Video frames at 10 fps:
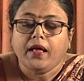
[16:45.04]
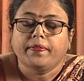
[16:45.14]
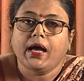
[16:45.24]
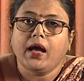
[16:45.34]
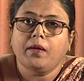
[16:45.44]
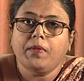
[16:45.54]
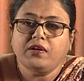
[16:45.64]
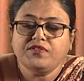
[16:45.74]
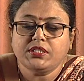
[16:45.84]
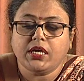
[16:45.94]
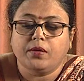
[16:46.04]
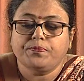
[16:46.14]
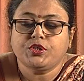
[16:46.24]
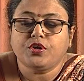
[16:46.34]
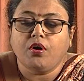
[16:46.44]
The above
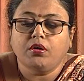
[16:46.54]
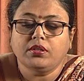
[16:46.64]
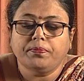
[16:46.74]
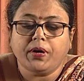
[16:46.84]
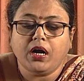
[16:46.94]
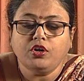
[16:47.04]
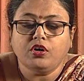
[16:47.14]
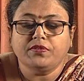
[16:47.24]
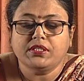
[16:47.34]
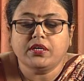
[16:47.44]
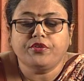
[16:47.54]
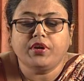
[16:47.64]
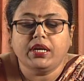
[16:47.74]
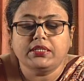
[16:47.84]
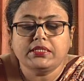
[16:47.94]
steps on the part of the
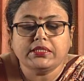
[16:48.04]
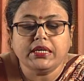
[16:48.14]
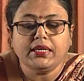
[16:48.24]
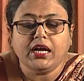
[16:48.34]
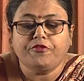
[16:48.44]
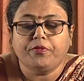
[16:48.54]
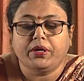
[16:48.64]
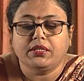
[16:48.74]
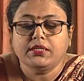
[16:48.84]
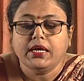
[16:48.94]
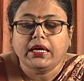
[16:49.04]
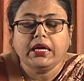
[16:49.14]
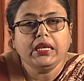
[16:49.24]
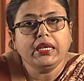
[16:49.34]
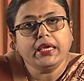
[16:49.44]
central and state governments
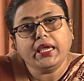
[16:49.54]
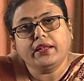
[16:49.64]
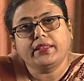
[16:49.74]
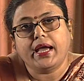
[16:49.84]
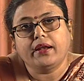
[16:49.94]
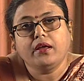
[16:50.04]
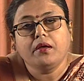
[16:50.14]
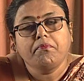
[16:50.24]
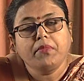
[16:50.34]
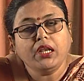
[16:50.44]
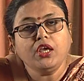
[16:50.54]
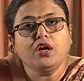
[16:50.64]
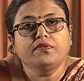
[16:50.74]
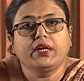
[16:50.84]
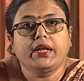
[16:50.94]
indicate that many
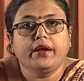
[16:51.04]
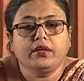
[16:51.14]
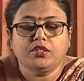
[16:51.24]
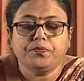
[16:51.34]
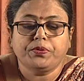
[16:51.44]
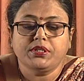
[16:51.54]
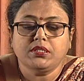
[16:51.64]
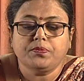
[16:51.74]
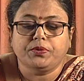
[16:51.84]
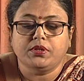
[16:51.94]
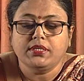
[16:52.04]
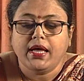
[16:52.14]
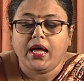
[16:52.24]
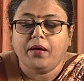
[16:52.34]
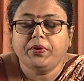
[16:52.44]
of the directive principles
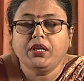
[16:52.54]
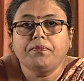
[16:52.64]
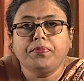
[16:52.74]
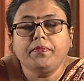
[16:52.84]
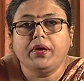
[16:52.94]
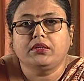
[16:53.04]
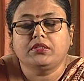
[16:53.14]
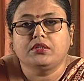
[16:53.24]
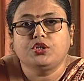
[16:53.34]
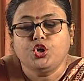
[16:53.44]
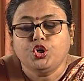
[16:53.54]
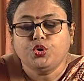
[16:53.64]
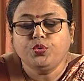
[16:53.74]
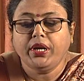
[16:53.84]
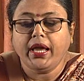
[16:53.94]
have been implemented
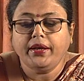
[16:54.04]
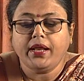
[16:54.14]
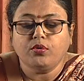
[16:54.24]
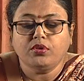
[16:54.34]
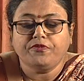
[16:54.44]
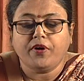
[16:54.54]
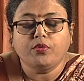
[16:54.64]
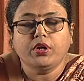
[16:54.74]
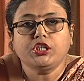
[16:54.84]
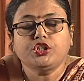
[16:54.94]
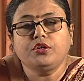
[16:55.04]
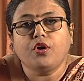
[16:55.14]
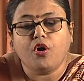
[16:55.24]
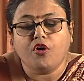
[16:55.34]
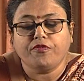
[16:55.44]
to lay down the foundation
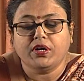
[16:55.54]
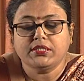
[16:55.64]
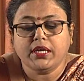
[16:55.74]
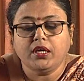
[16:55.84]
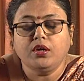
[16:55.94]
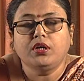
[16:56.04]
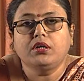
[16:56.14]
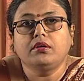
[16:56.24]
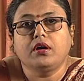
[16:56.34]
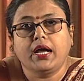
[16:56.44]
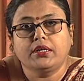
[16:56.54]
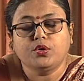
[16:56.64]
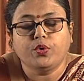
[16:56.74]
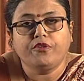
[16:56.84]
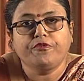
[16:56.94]
of a secular and
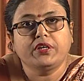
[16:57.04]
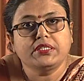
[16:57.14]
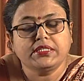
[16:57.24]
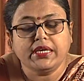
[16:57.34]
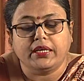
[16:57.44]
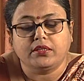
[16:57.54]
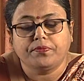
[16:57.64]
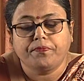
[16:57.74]
welfare state.